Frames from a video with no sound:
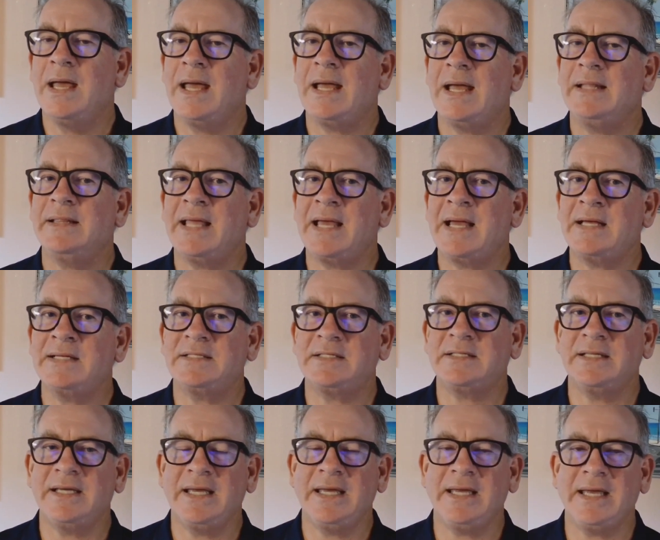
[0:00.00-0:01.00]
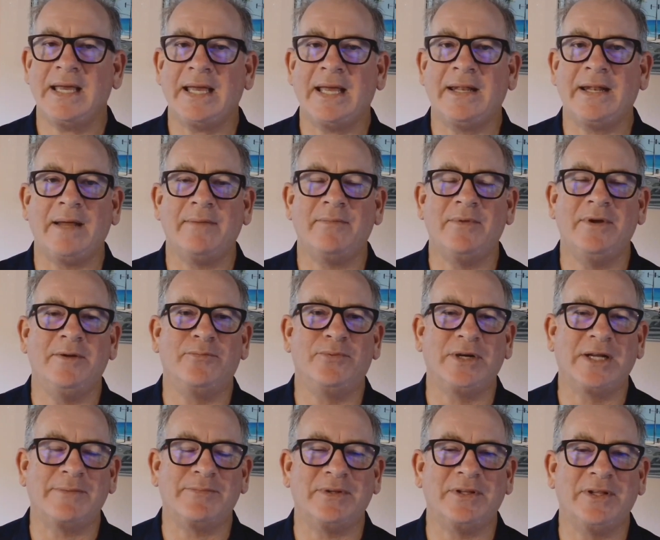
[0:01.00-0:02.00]
And lastly, and I'm going to
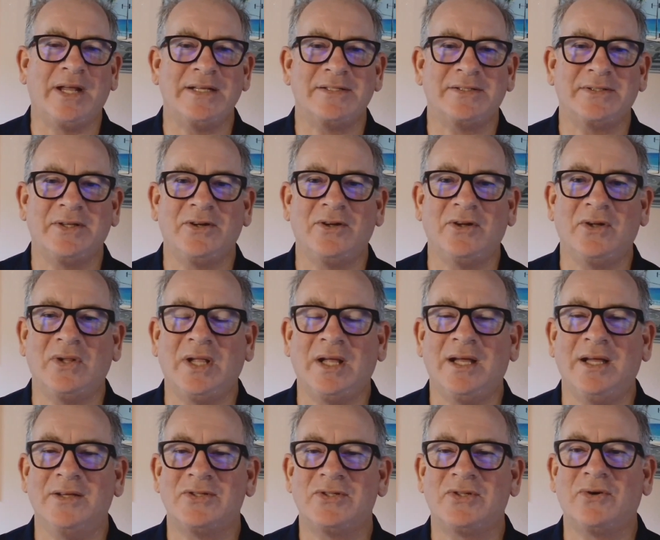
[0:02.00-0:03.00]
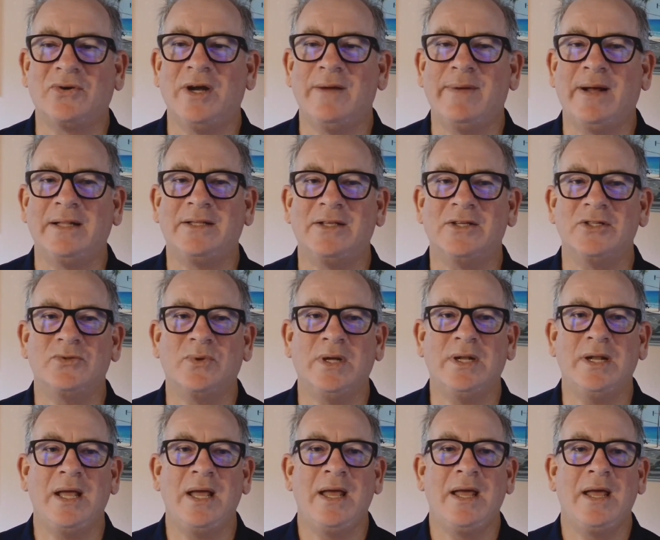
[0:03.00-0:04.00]
bring up a little story about this
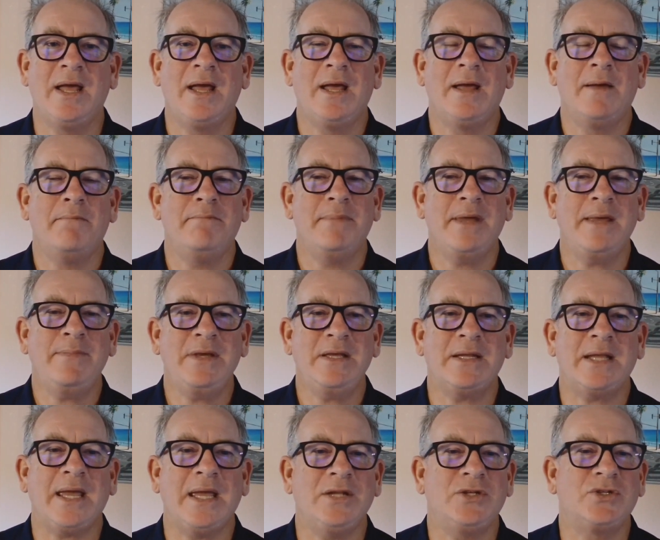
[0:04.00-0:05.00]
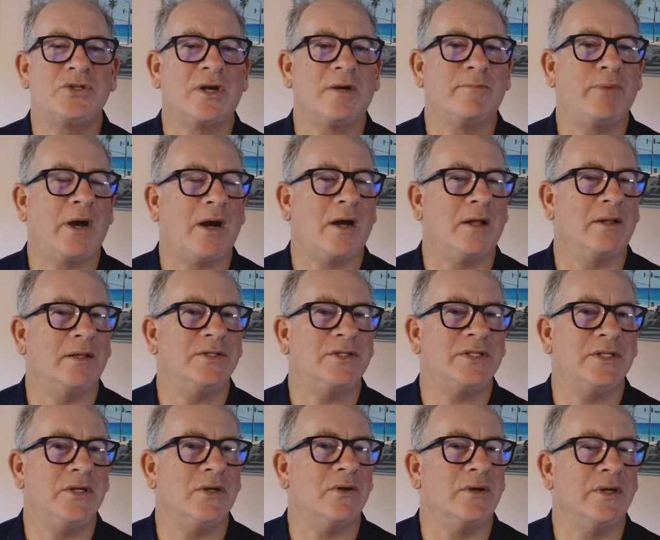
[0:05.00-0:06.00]
one, maybe an HR
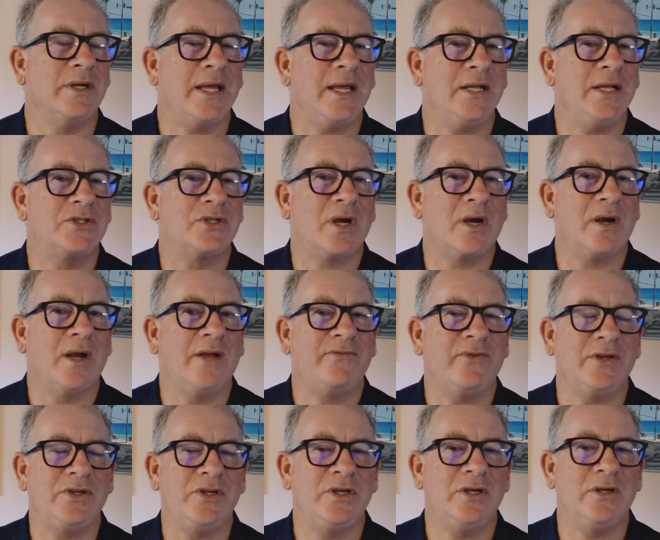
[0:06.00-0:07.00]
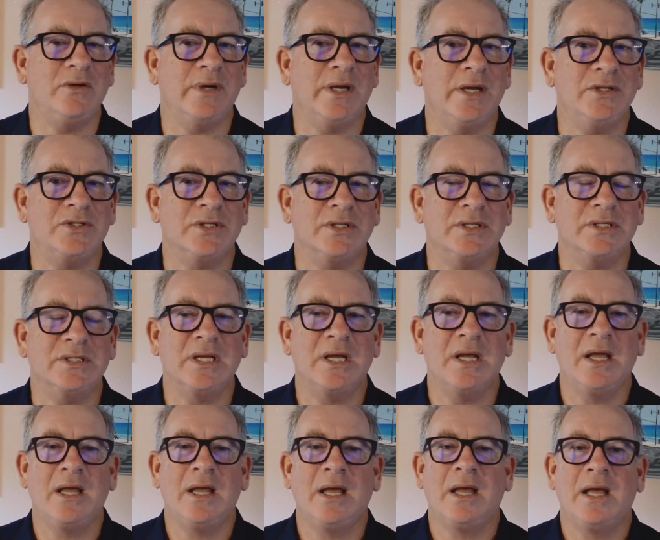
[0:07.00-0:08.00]
policy or an HR FAQ agent,
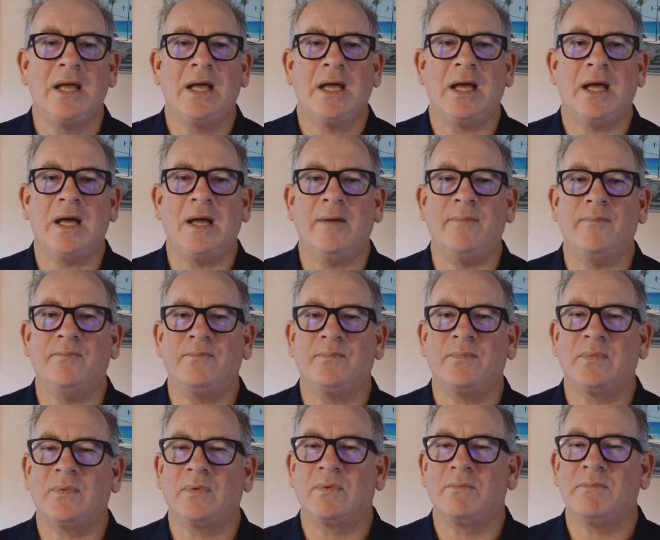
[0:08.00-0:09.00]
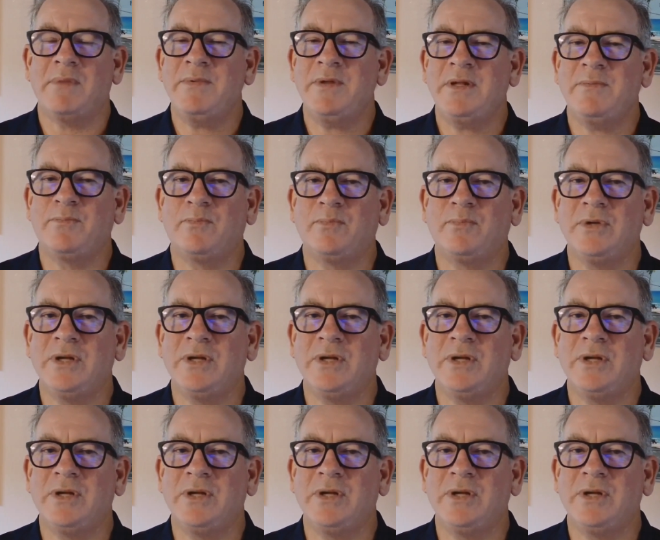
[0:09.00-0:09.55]
um, maybe to,